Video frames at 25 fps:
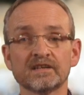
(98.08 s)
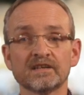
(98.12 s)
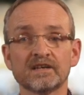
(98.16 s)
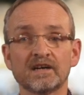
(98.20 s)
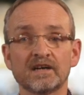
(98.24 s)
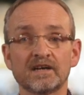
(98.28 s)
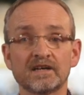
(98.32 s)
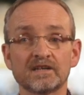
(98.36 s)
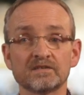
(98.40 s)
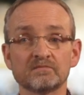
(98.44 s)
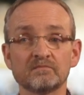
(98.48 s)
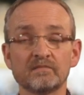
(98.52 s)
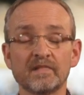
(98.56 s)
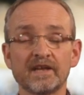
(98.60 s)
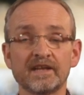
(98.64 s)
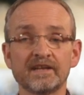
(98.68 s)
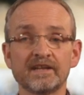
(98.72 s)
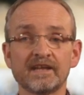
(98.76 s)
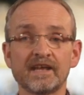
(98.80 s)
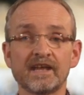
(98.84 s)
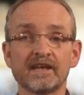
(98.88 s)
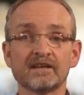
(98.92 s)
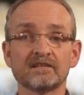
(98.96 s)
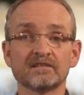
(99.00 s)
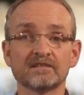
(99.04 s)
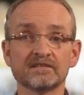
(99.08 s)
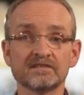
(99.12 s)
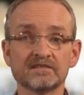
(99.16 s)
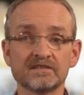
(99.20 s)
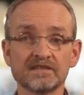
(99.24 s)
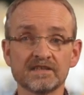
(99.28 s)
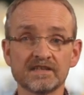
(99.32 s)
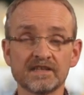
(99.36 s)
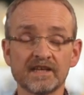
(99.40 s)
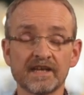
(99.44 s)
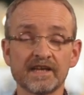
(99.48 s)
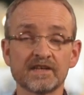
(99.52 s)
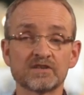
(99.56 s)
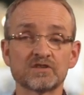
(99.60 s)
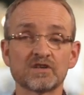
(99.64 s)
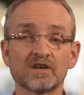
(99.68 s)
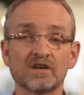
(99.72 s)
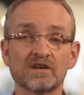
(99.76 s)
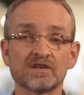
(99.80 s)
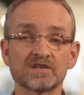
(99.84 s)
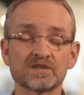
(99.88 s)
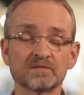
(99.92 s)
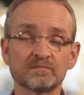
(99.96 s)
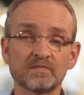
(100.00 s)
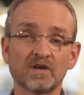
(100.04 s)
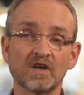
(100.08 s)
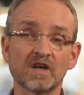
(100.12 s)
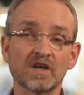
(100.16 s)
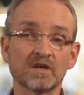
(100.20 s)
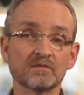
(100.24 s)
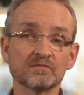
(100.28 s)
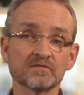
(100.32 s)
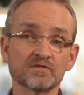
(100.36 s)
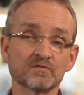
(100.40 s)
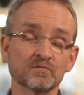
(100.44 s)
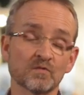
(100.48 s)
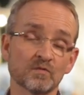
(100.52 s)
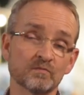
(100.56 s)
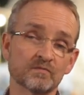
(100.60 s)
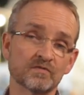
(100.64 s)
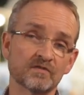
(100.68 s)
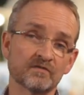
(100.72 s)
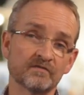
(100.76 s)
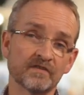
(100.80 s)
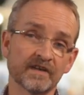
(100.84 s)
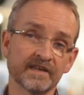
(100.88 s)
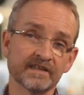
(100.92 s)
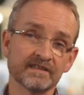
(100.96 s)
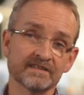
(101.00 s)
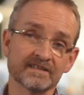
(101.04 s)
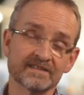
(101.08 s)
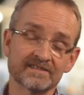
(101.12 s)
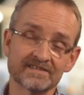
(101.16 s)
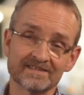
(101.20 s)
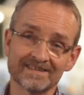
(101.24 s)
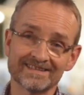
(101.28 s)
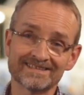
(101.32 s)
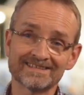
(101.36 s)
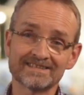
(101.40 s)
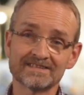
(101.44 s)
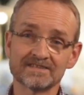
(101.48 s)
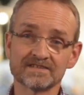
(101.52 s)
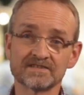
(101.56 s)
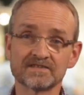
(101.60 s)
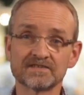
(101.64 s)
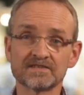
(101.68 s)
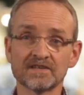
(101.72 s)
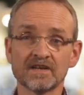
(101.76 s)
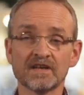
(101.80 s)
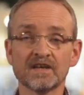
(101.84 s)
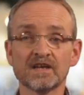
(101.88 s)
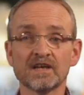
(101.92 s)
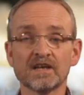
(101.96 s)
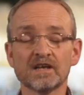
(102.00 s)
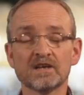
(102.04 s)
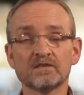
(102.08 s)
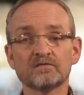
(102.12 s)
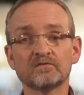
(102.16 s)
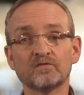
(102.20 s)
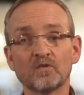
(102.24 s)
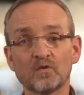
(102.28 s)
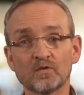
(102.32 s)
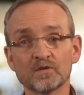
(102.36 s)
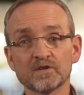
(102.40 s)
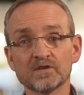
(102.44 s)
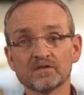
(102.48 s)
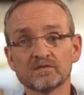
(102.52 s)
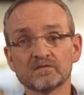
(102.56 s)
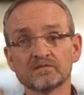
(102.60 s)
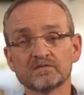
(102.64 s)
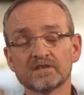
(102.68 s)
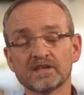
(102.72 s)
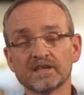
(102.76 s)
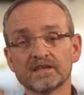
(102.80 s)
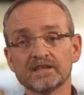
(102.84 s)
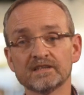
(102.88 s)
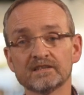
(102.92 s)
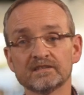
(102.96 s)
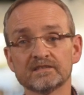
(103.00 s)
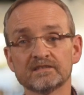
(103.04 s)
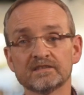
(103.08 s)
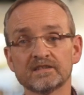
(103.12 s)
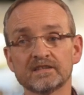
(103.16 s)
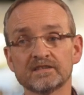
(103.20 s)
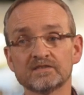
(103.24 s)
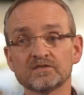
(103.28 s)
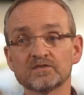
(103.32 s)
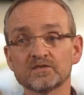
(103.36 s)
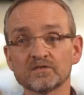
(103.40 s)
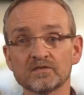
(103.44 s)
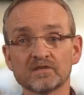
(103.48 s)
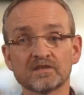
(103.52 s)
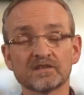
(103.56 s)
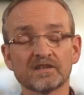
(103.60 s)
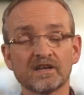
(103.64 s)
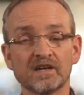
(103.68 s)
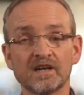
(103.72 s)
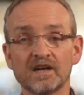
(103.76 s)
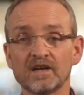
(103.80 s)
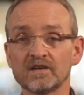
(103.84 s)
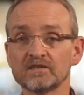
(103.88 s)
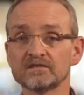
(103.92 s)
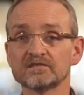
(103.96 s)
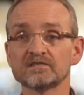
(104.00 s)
And many L&D HR departments will provide assistance for you in doing that.